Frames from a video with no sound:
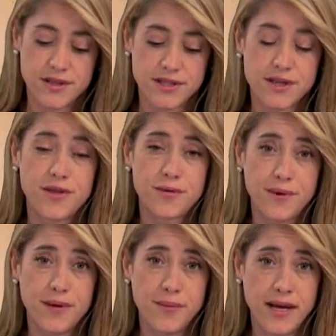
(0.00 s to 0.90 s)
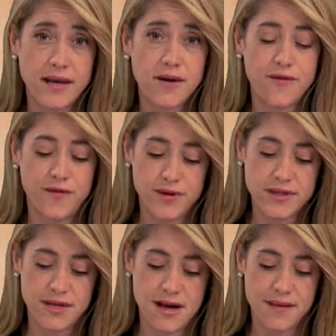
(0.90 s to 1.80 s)
is a three week, full
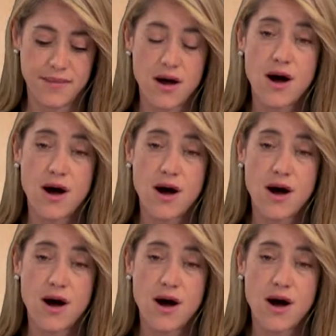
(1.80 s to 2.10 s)
time,